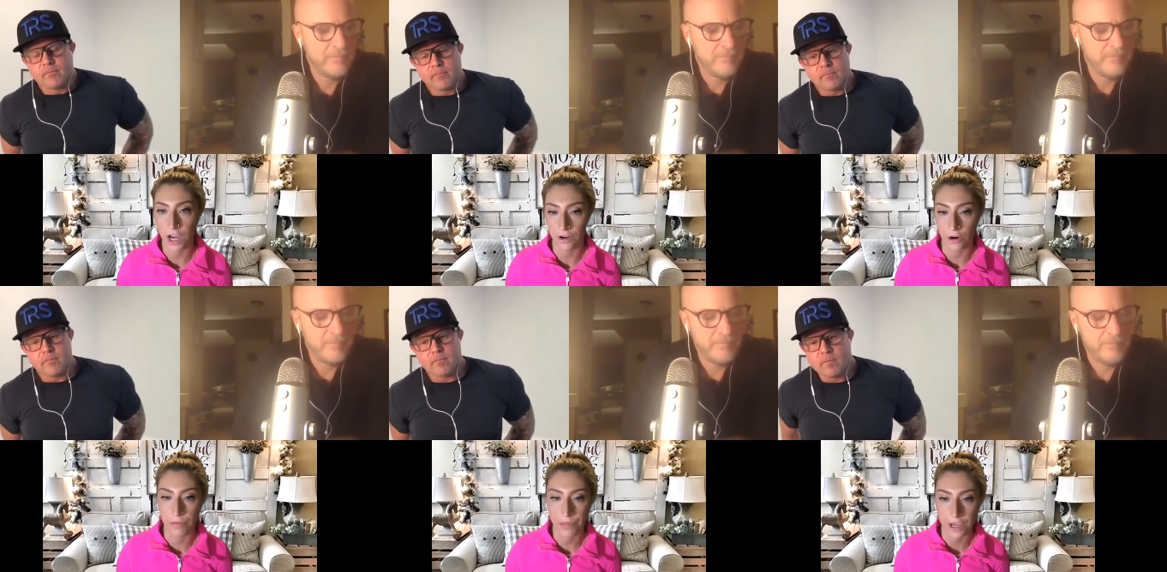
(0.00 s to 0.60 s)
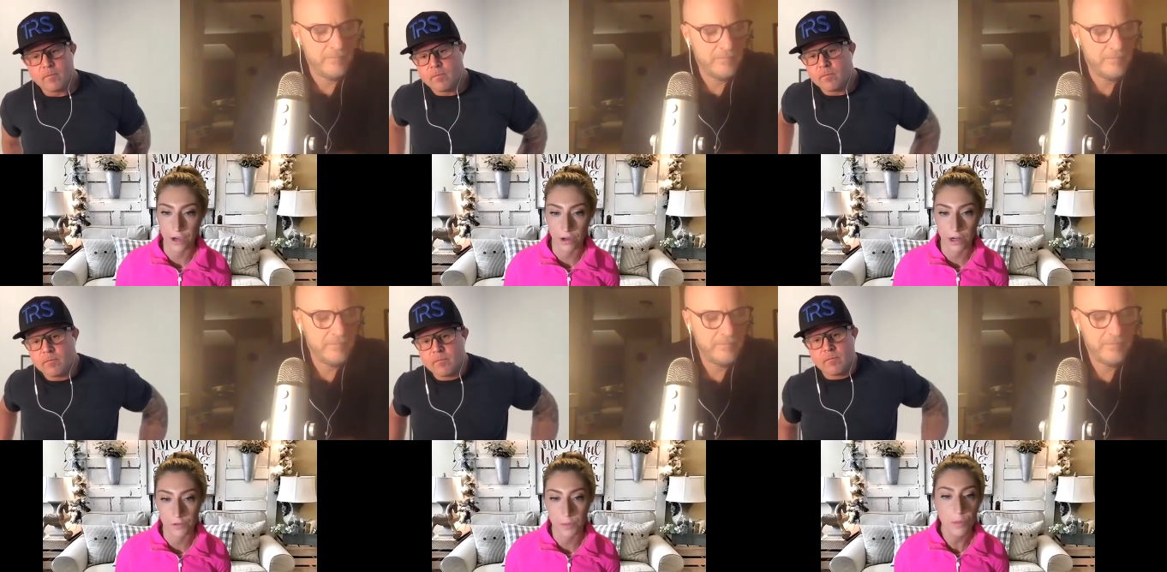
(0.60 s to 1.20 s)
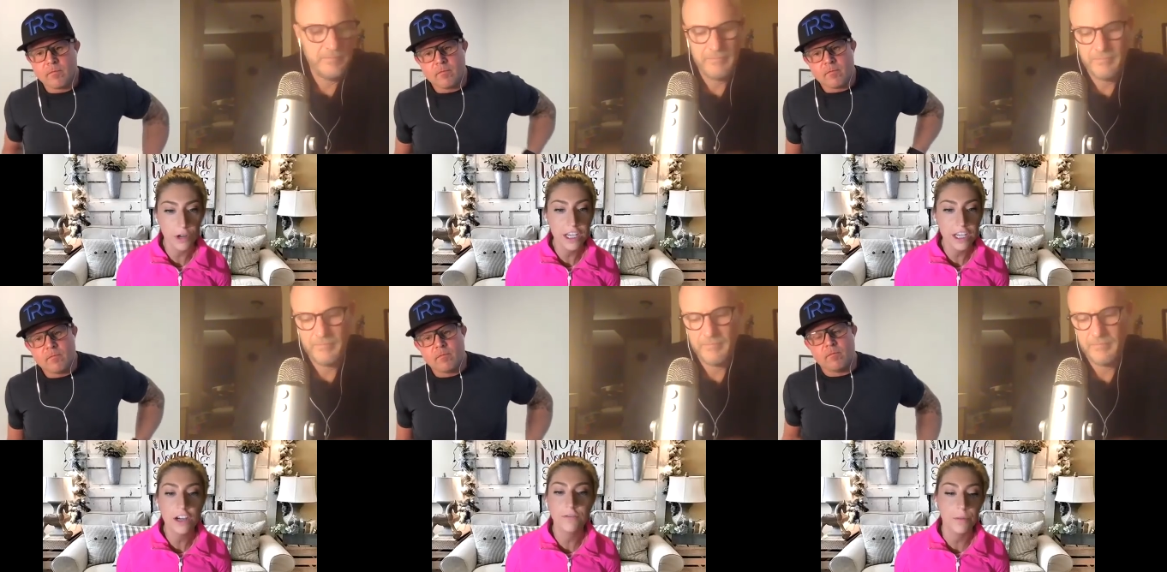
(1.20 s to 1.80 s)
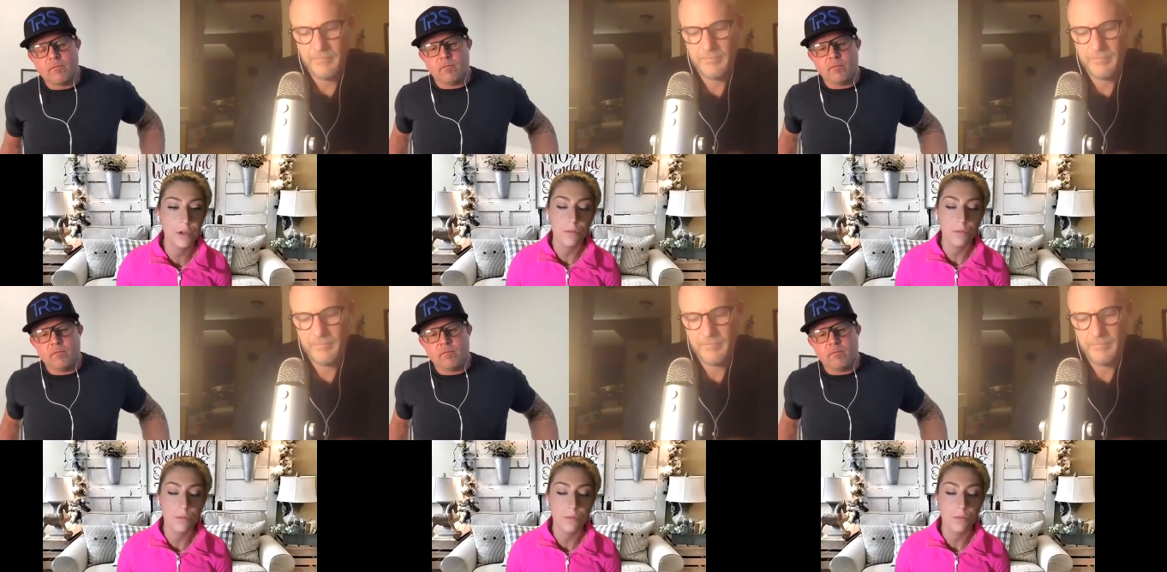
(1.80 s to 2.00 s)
Speaker 1: got your own thing going on. So people want to hear from you